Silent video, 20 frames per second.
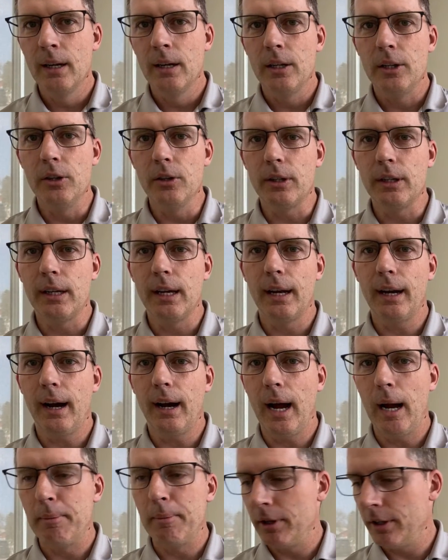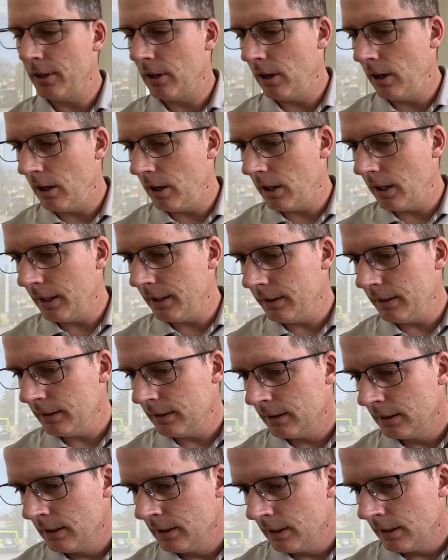You can get a hybrid on
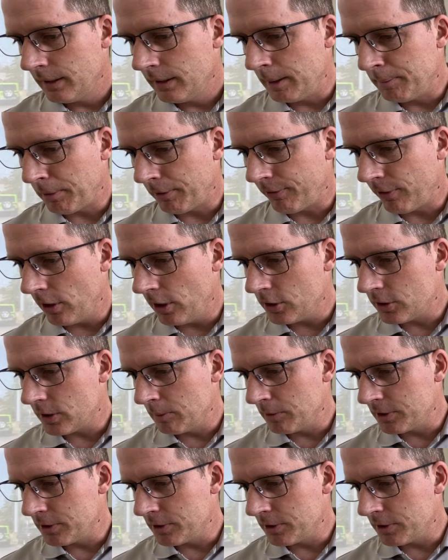the preferred trim,